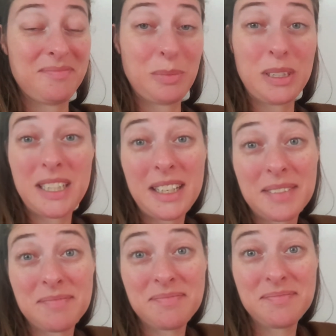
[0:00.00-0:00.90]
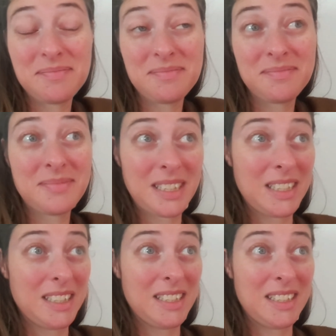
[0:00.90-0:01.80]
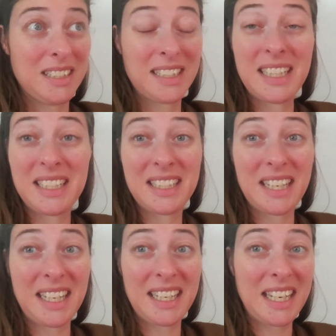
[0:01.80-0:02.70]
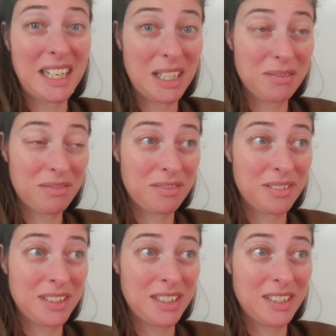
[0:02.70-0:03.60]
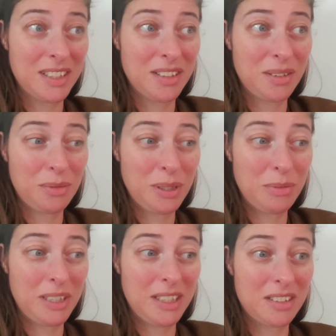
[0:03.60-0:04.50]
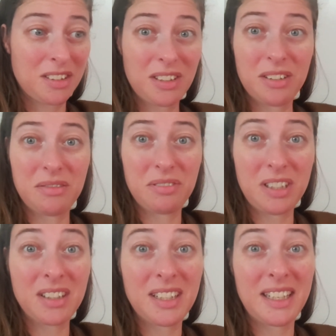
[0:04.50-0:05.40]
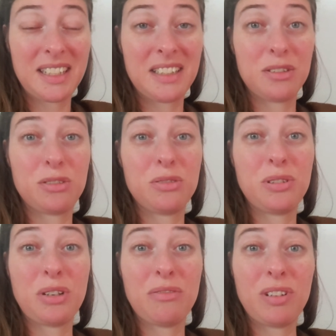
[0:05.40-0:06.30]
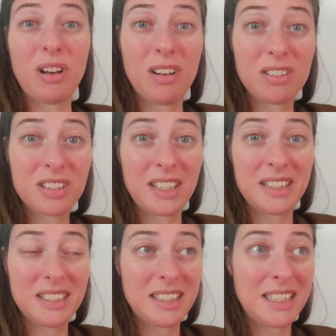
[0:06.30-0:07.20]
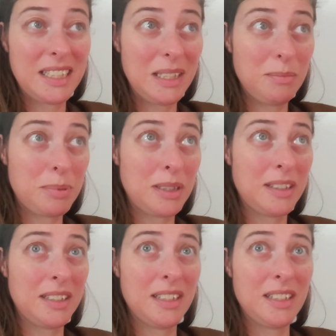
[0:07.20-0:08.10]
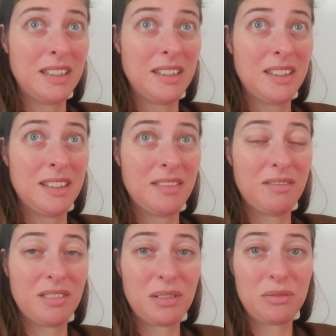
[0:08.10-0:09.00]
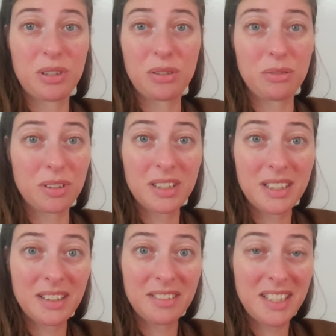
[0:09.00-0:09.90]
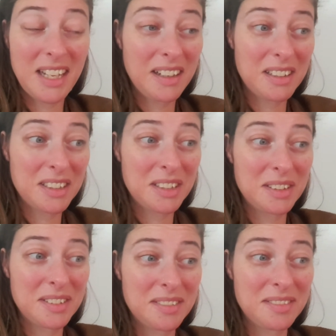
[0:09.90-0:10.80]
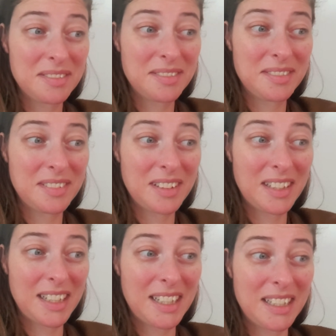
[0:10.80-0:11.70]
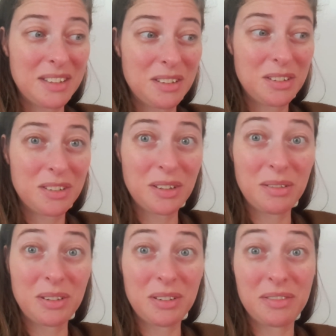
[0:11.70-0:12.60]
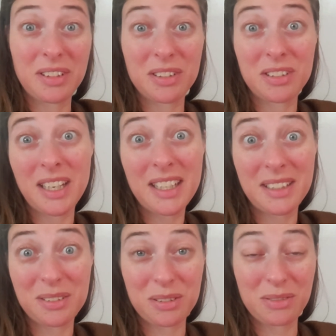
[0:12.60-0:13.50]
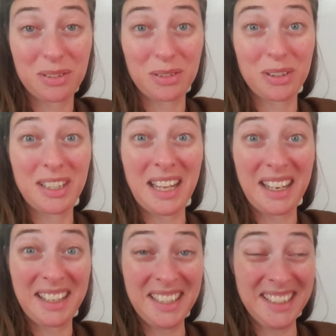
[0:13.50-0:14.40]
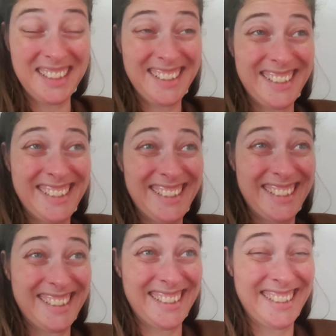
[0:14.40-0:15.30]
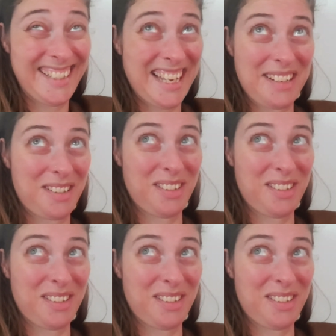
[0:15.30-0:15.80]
But yeah, again, I have 3 weeks of unedited studio vlogs. I did keep recording here and there. I don't know if there's any sort of storyline, as